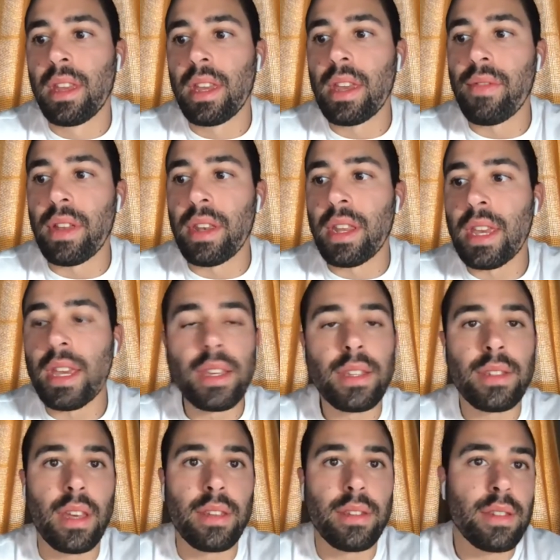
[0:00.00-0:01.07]
Even he
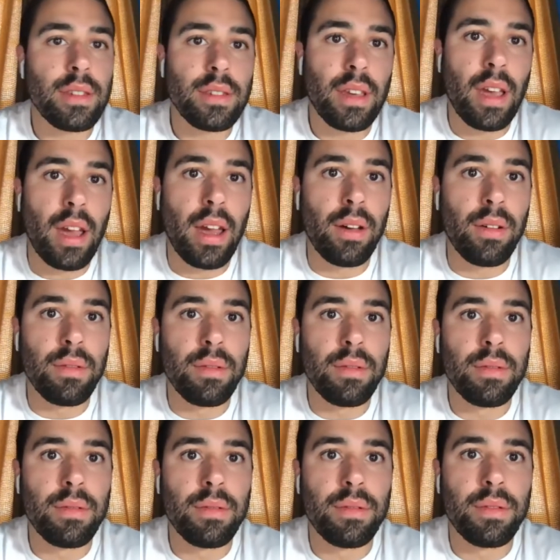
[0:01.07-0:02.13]
says, he's like, I don't
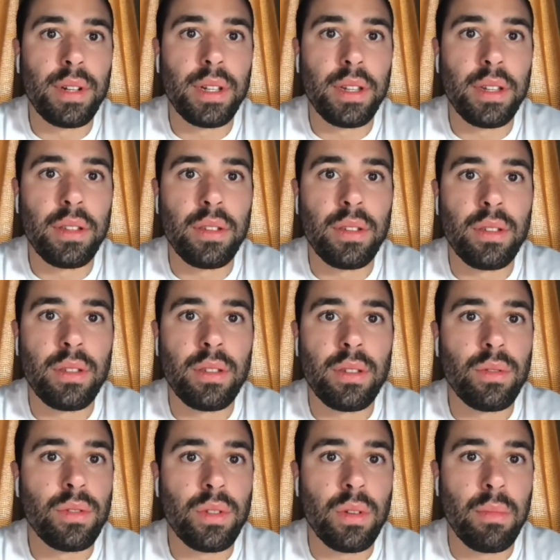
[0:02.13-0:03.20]
really
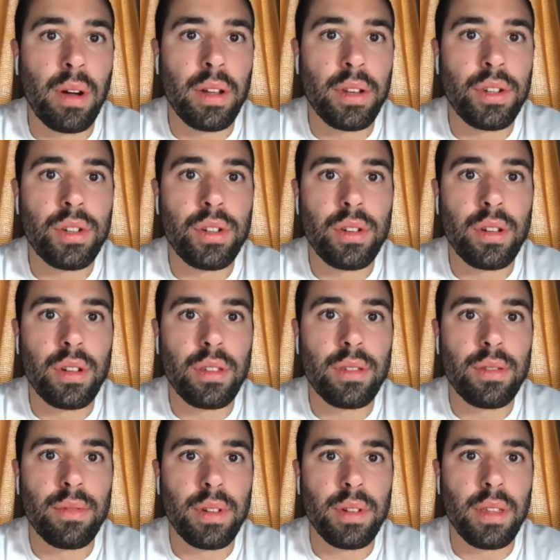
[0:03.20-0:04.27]
do so much.
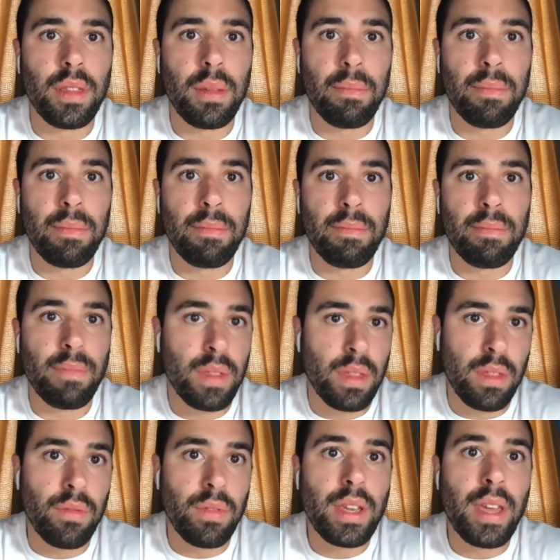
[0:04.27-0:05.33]
It's really
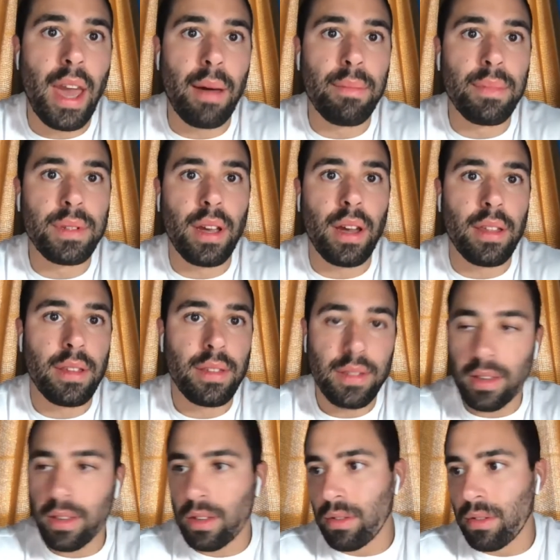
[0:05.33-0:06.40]
the rehab side. He's
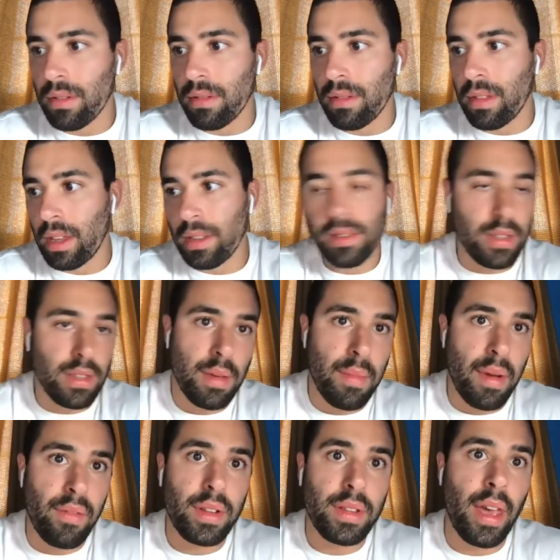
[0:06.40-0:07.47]
like, they see them
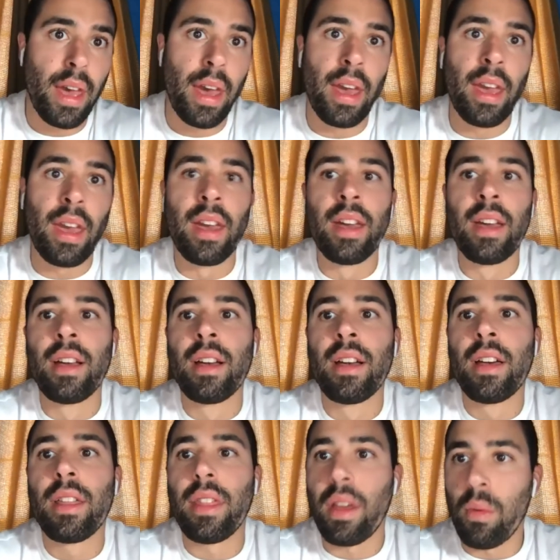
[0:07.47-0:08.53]
every day.
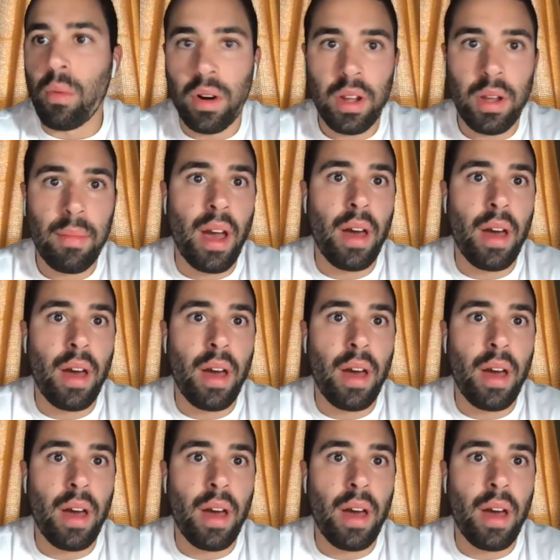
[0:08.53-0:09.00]
They work them